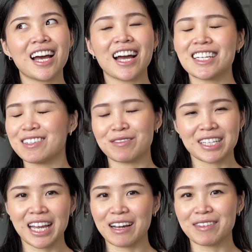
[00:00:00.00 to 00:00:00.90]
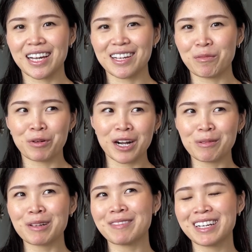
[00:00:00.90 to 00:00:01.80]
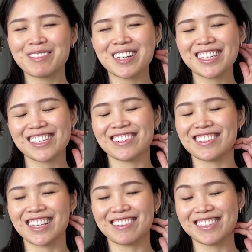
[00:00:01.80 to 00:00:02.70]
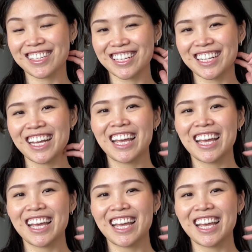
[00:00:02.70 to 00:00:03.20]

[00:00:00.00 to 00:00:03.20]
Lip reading: I didn't really have that problem anymore, so that was good.